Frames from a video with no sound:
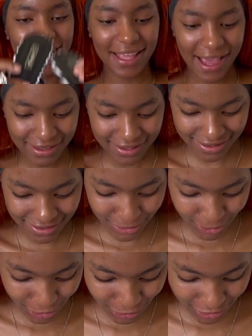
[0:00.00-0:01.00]
they are so
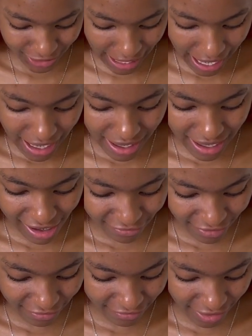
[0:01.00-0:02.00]
cute i love
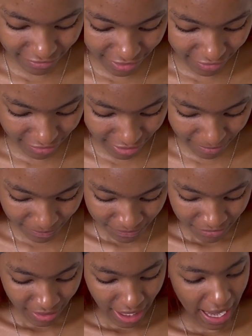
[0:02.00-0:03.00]
love love love them
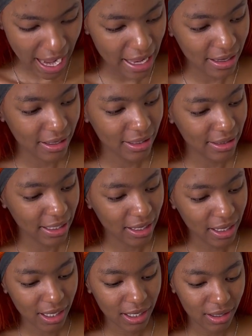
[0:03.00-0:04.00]
and they
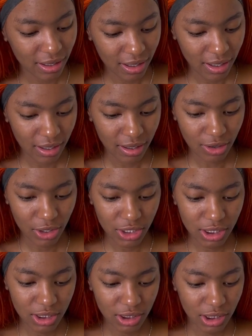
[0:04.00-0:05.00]
are
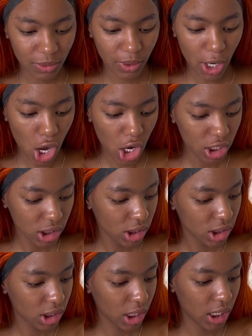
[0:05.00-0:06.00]
on they were
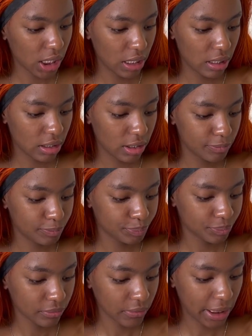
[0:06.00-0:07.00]
on um
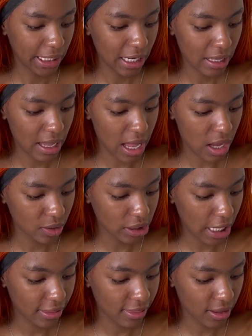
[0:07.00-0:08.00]
clear out
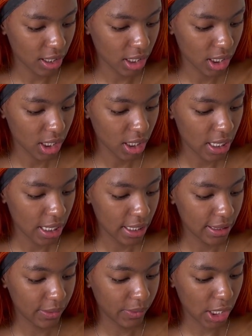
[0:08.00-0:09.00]
i think
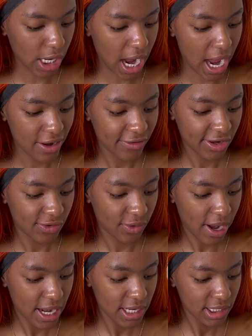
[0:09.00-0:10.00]
they were 100
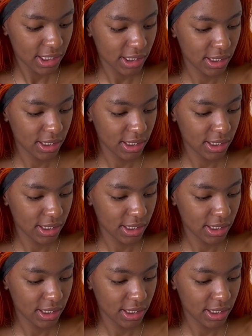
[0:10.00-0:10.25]
rand.